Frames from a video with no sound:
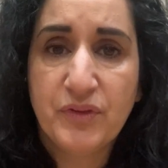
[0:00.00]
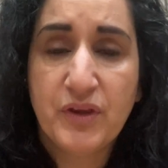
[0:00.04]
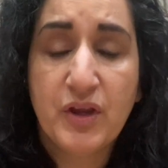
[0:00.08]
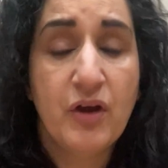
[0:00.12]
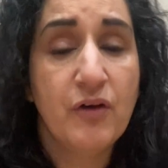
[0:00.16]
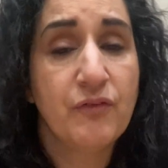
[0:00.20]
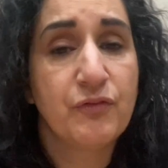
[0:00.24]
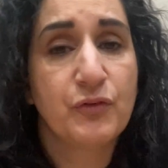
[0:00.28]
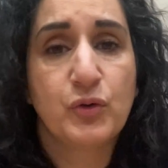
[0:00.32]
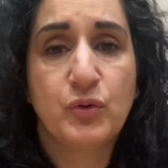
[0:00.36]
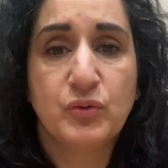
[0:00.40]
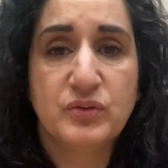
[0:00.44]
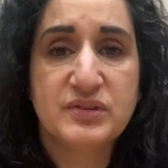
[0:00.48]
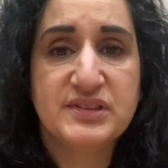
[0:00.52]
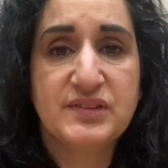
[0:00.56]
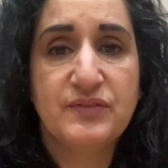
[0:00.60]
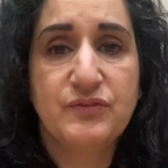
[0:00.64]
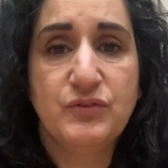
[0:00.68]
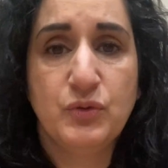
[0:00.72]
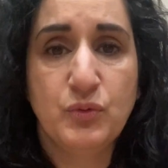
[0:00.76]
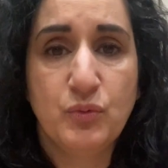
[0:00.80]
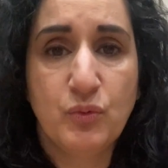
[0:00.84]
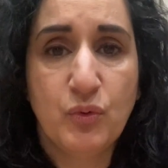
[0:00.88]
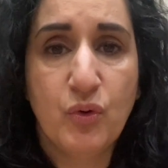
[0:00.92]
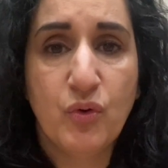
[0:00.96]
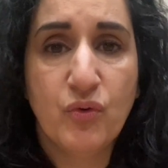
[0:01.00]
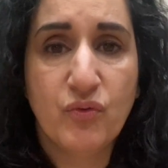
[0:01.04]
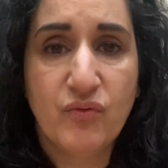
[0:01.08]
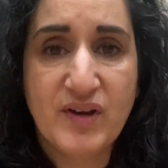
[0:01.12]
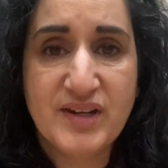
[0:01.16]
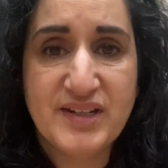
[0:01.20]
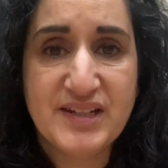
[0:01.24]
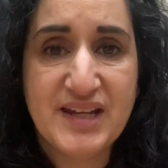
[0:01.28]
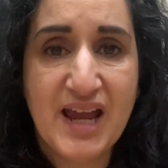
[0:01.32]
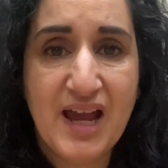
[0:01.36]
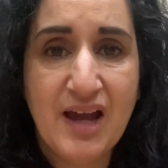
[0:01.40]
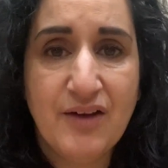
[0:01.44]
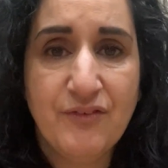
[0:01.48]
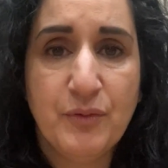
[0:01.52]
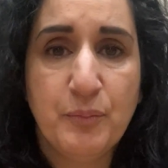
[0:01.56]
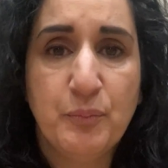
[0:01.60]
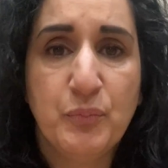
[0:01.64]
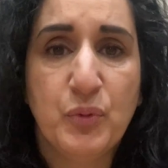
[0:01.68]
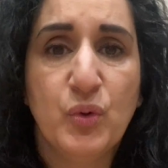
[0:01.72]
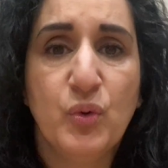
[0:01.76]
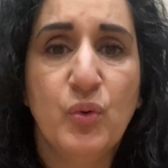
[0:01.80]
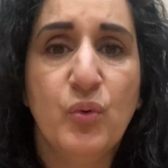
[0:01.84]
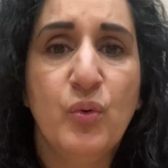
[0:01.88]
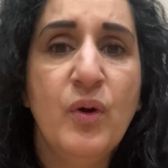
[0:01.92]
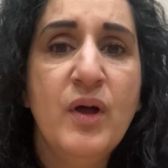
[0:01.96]
Of course, if you already have a
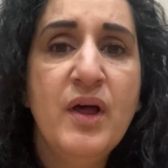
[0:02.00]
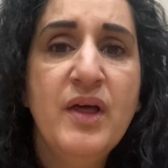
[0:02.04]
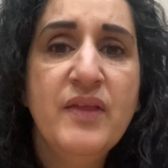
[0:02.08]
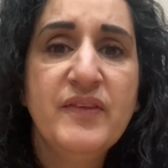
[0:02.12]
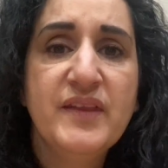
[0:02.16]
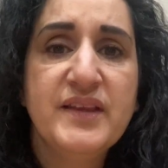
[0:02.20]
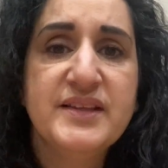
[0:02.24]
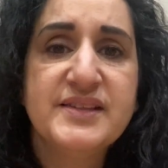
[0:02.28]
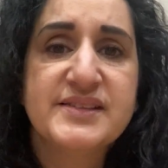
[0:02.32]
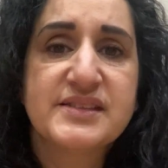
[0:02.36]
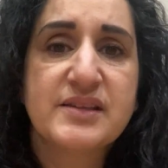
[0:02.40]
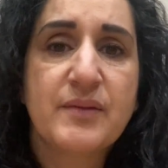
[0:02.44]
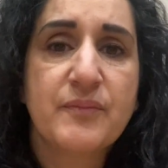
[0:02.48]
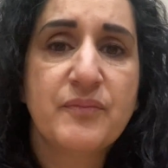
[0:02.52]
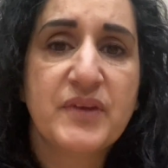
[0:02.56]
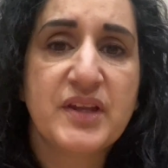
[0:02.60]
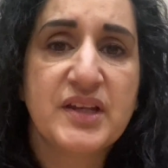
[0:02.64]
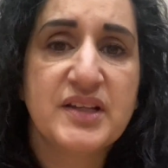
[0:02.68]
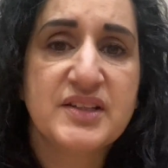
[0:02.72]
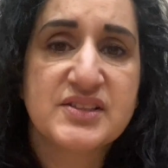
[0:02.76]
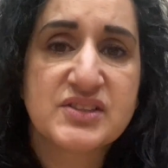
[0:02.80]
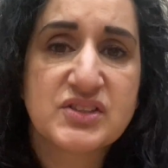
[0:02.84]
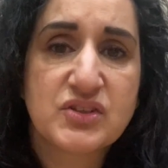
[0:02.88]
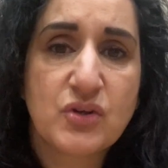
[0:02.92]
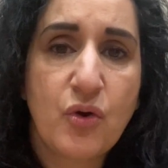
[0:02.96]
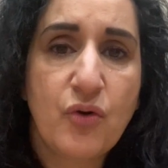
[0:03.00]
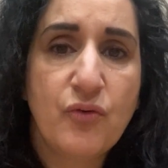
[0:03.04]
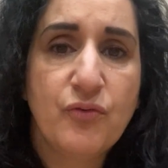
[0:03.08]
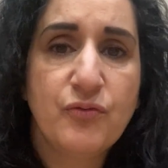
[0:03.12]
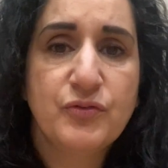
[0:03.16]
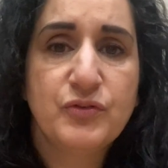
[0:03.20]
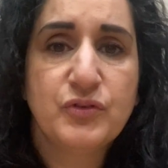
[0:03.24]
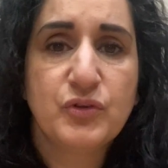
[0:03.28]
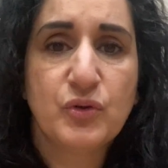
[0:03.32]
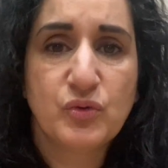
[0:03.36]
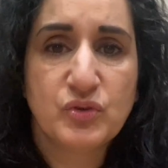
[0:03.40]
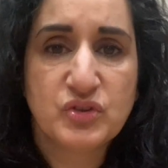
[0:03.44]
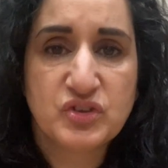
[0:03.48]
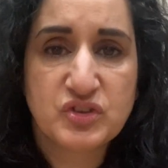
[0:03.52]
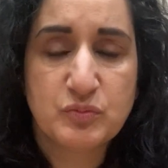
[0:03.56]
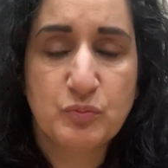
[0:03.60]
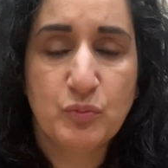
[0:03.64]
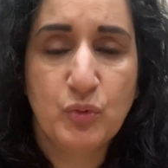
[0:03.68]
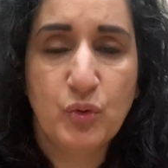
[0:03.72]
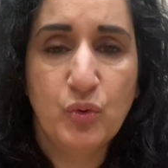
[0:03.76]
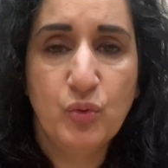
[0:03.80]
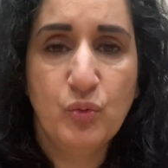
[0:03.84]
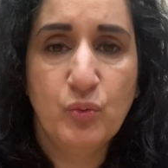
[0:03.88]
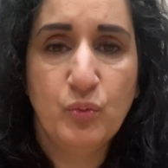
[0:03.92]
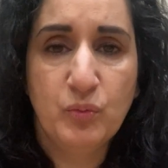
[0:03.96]
ball, then something soft or
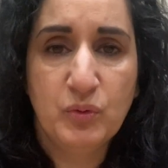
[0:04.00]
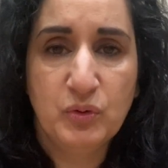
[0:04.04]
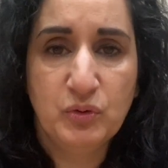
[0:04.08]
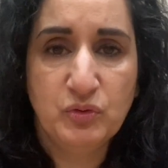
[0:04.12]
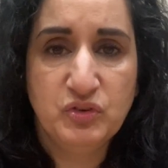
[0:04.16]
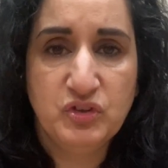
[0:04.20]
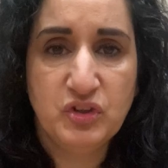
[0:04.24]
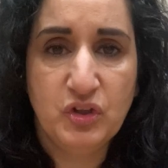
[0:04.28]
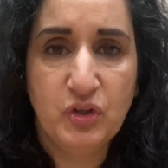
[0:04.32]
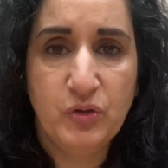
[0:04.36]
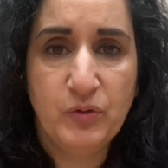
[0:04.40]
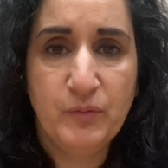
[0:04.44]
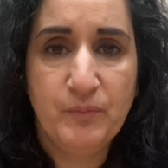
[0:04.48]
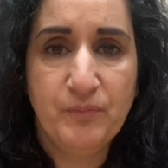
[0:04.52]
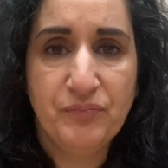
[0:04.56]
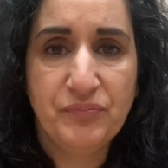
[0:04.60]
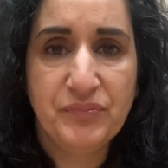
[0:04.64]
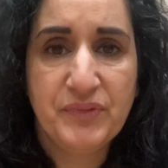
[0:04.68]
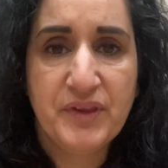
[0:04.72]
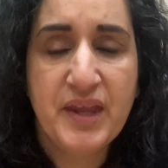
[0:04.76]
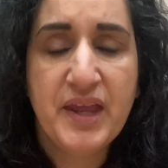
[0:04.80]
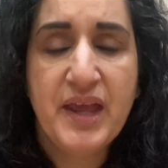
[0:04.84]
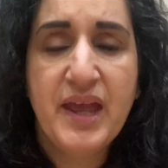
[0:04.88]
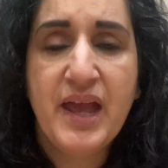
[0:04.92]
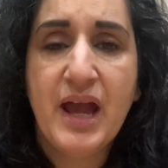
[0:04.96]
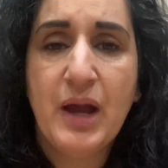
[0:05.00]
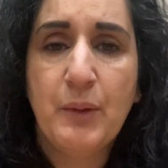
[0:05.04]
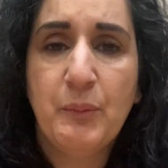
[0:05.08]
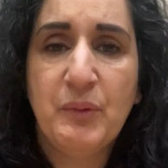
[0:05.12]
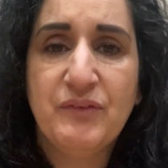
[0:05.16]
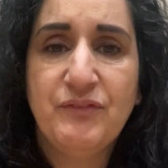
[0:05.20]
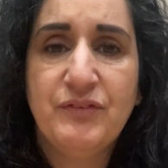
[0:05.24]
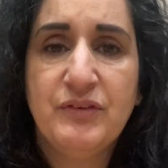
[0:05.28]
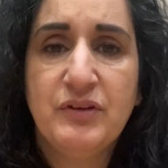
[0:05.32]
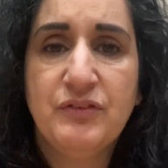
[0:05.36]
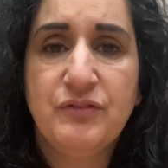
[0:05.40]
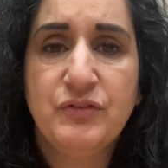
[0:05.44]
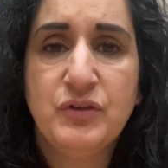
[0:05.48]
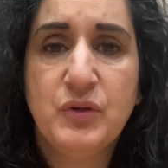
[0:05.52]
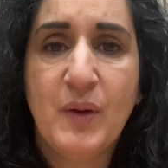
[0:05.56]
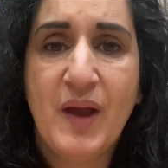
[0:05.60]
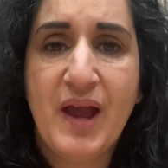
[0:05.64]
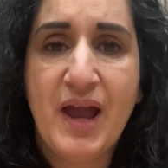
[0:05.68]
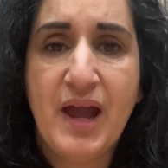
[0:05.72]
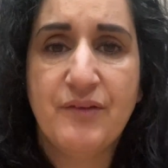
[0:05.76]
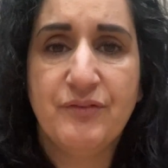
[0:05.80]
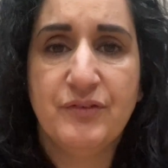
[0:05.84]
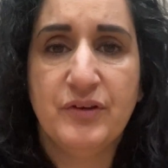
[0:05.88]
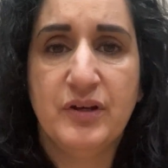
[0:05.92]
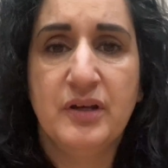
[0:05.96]
small will do. However, if you
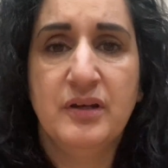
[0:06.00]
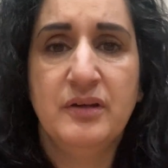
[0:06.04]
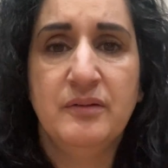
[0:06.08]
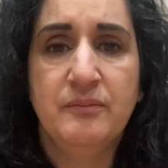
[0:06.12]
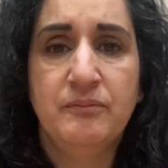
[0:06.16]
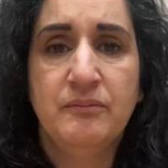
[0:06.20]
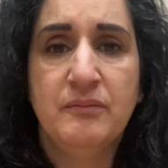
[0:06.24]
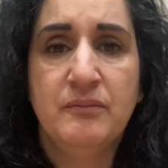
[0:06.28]
haven't,